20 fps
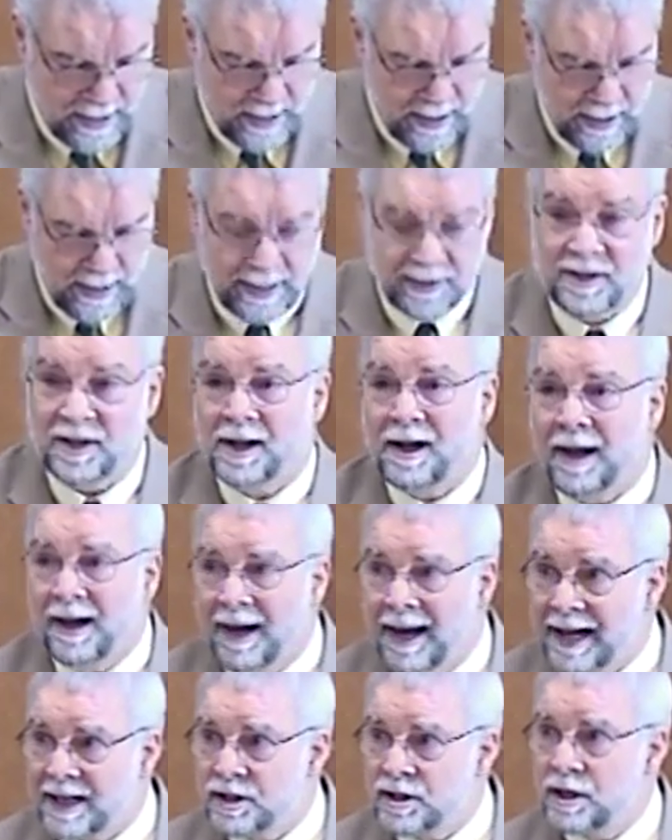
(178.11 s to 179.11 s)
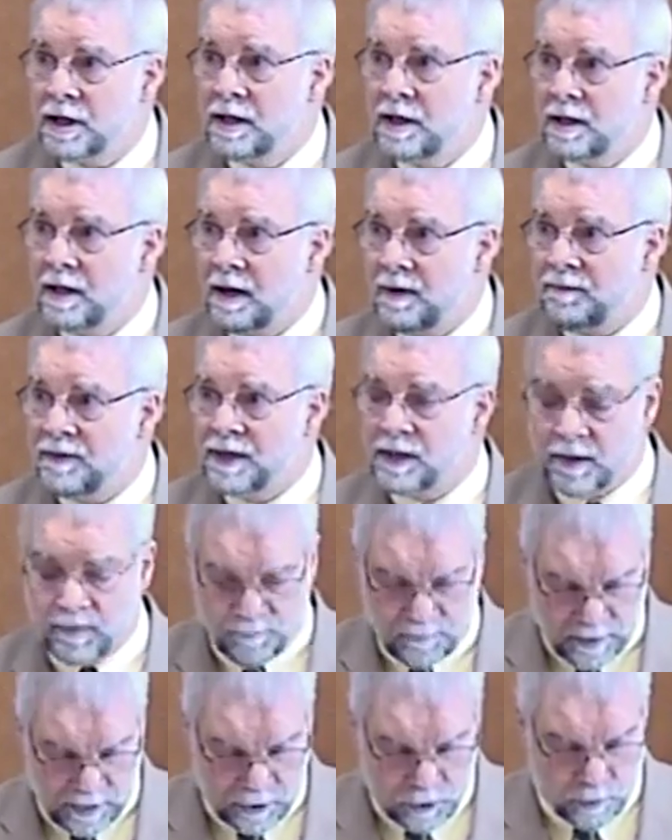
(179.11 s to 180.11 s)
It's a collection of
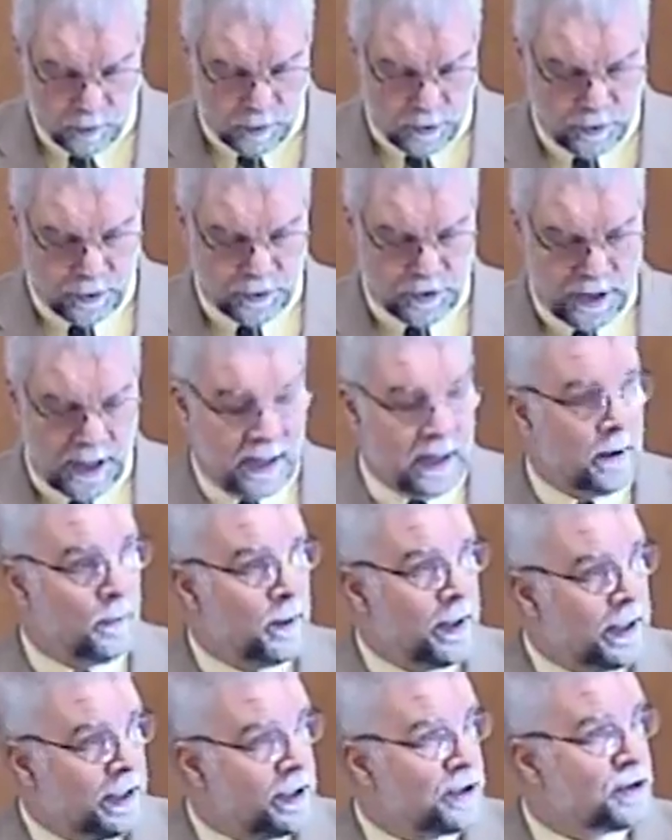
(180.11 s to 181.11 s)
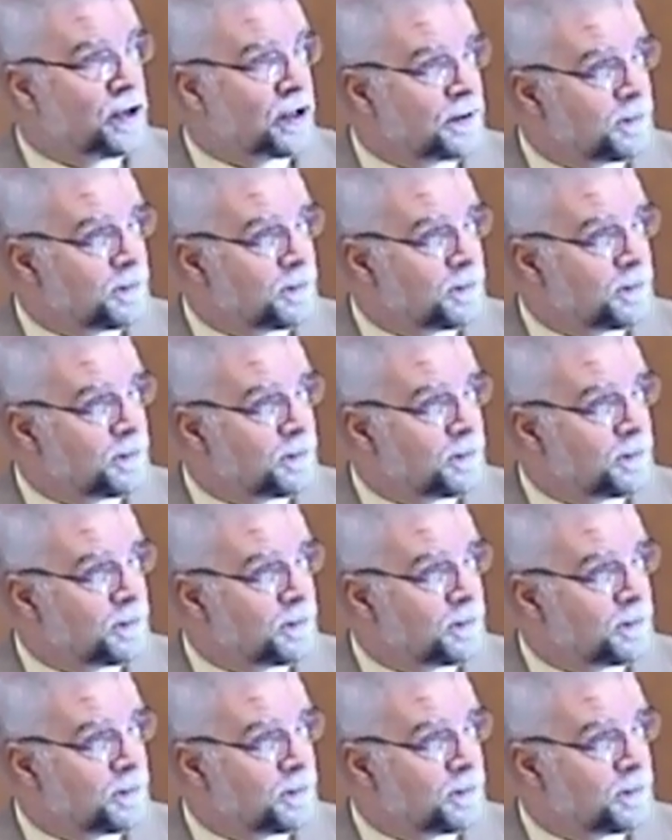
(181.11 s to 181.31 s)
individuals in a religious